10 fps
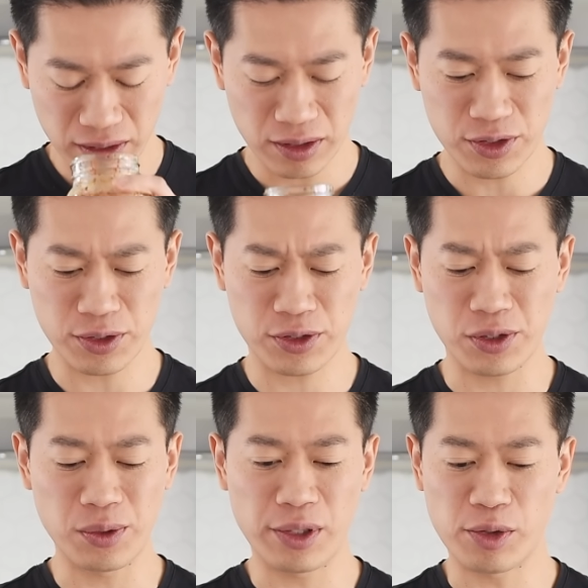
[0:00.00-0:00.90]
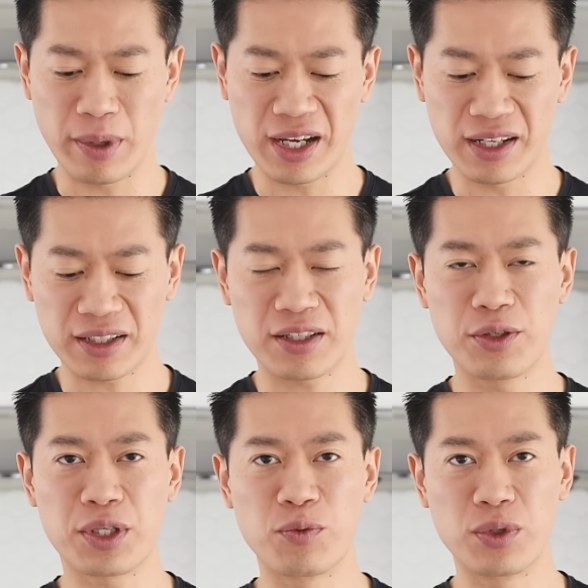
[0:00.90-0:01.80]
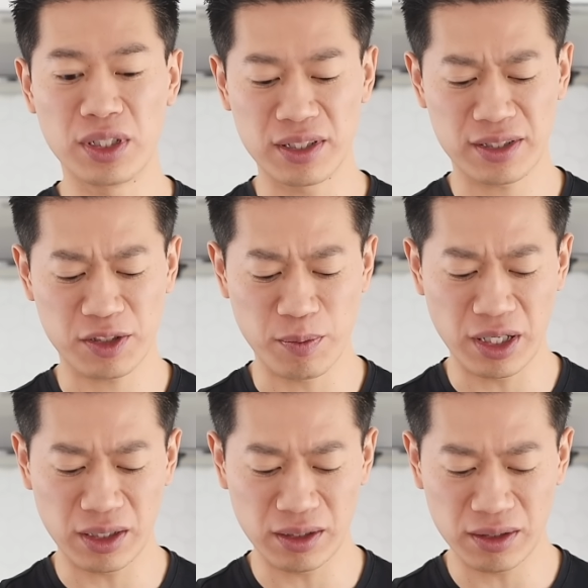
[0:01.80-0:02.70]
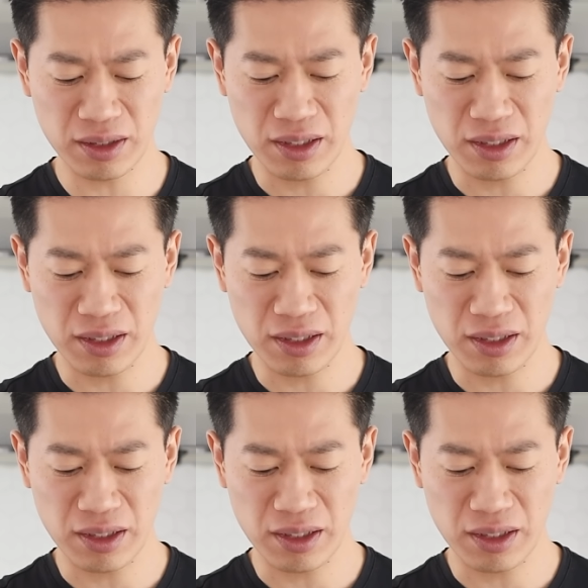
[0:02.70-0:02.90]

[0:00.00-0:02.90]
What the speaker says: It's just so aromatic. You can really smell